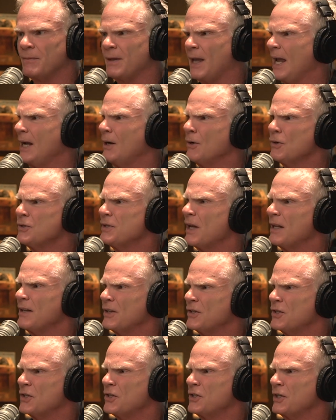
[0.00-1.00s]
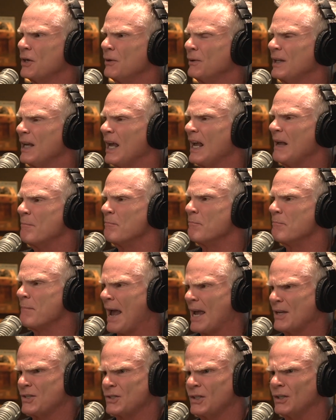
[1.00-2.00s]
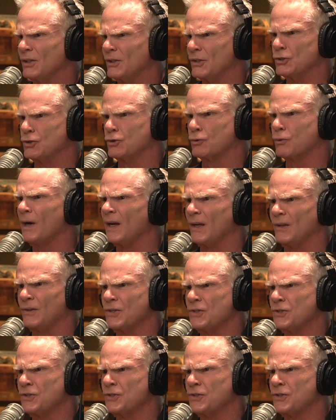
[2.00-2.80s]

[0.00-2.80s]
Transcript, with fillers: Anger is not necessarily a masculine trait.